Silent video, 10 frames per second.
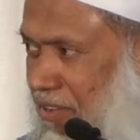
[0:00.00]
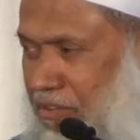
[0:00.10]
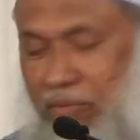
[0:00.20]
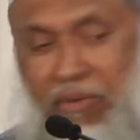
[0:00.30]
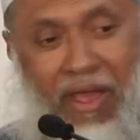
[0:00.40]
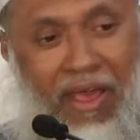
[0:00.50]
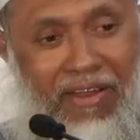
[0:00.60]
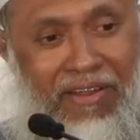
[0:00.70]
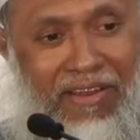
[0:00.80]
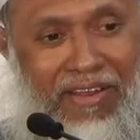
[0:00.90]

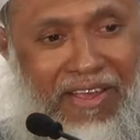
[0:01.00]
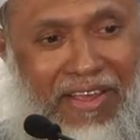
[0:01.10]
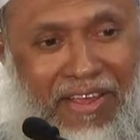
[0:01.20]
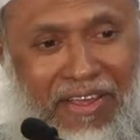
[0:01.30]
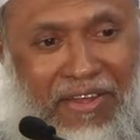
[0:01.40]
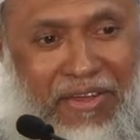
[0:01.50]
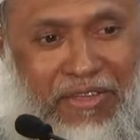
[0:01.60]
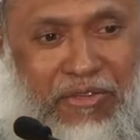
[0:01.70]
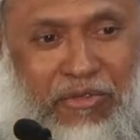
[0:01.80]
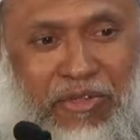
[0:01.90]
Subhanallah.
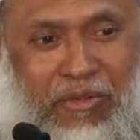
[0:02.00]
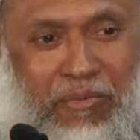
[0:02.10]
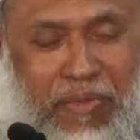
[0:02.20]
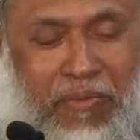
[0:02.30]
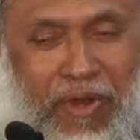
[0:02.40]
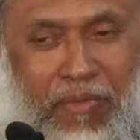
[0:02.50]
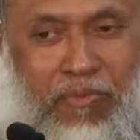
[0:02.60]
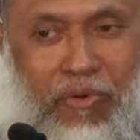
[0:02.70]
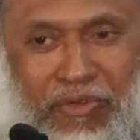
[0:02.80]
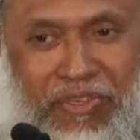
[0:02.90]
So the, the people of
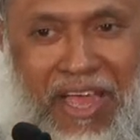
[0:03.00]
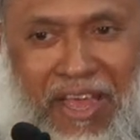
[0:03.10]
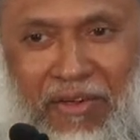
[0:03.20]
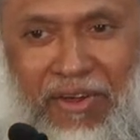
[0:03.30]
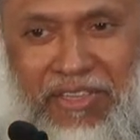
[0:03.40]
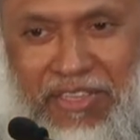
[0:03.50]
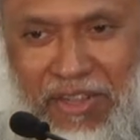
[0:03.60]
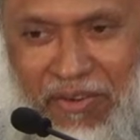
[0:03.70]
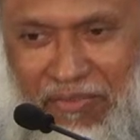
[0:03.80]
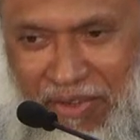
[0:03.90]
Murjia got this
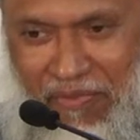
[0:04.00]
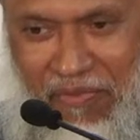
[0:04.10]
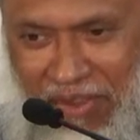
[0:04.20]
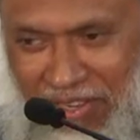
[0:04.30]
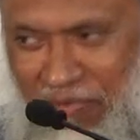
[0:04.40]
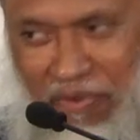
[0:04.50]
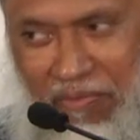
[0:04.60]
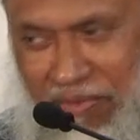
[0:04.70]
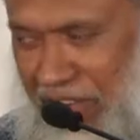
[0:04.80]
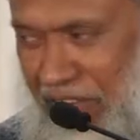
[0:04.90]
in, influence
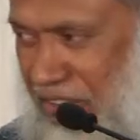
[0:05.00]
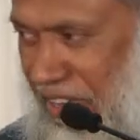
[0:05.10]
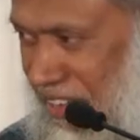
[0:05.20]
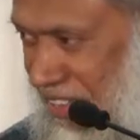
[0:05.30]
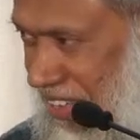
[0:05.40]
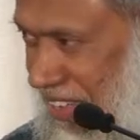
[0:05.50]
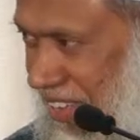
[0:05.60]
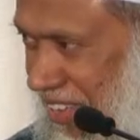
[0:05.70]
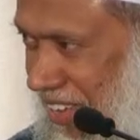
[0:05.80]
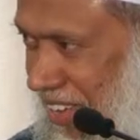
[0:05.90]
from the Christianity.
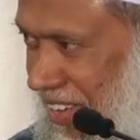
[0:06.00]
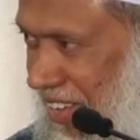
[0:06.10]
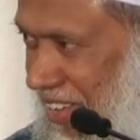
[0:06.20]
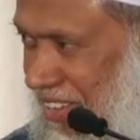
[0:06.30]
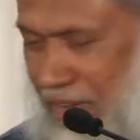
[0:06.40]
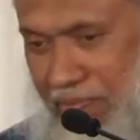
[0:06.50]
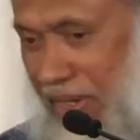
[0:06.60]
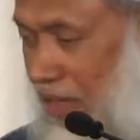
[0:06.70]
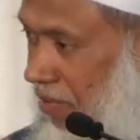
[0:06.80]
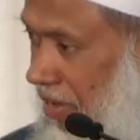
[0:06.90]
That
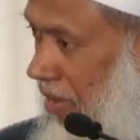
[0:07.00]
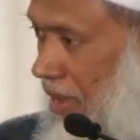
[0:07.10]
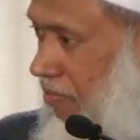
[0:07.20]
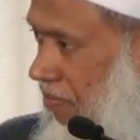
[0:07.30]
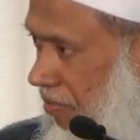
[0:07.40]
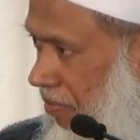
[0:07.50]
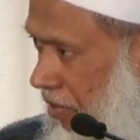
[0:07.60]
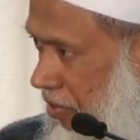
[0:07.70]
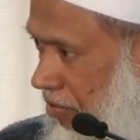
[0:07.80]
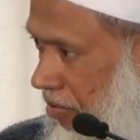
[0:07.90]
believe enough
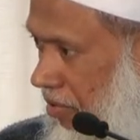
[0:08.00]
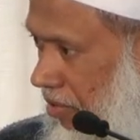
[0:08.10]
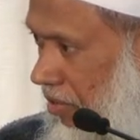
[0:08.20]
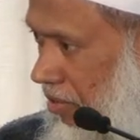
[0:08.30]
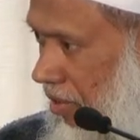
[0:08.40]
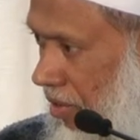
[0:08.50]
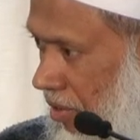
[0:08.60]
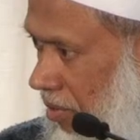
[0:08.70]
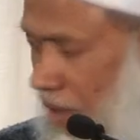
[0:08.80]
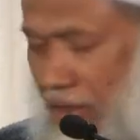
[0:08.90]
for you.
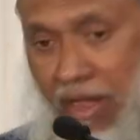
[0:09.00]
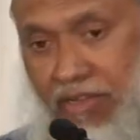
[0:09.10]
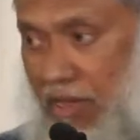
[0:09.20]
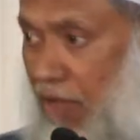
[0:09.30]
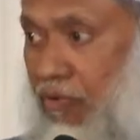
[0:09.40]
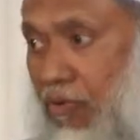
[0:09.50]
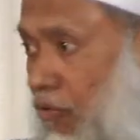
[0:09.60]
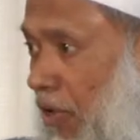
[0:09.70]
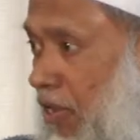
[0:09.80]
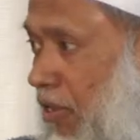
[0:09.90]
Allah is Ghafur
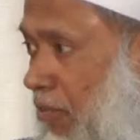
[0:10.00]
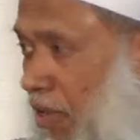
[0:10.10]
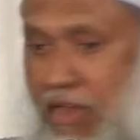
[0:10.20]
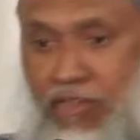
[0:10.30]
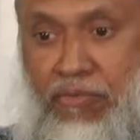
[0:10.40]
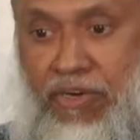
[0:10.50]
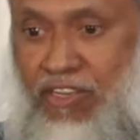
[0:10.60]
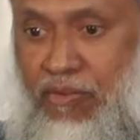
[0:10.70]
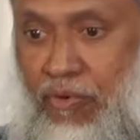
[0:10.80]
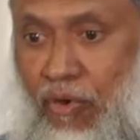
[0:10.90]
Rahim, Allah is
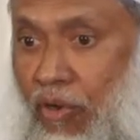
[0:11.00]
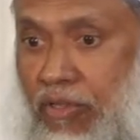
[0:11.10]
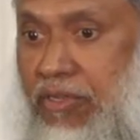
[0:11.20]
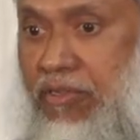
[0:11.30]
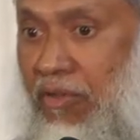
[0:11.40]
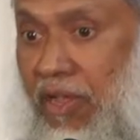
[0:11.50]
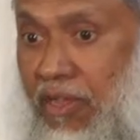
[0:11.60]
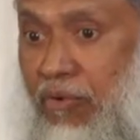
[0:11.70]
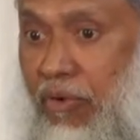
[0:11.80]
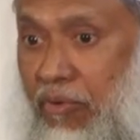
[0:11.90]
merciful, all this.
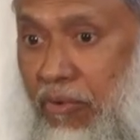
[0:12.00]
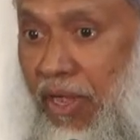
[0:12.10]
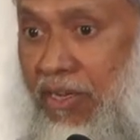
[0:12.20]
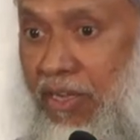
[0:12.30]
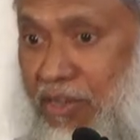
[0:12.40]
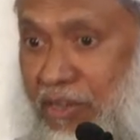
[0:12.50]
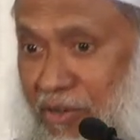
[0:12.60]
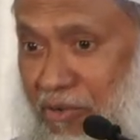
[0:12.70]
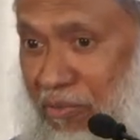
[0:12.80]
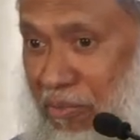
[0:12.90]
Why you
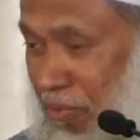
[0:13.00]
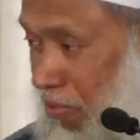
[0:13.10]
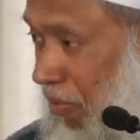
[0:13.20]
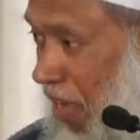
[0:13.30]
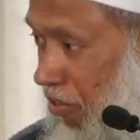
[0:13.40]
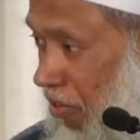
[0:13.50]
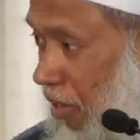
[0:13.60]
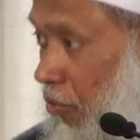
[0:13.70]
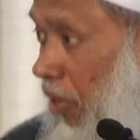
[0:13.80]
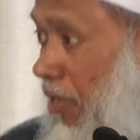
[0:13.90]
need to put action?
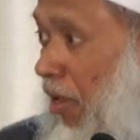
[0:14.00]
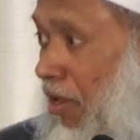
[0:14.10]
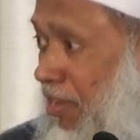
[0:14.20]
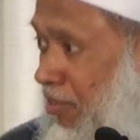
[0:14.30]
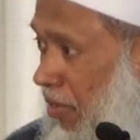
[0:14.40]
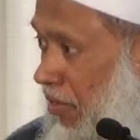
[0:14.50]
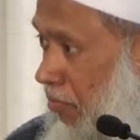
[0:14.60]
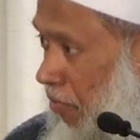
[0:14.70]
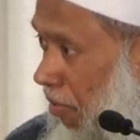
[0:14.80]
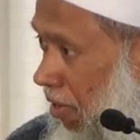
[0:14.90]
Then why Allah is
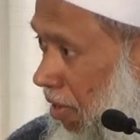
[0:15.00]
merciful?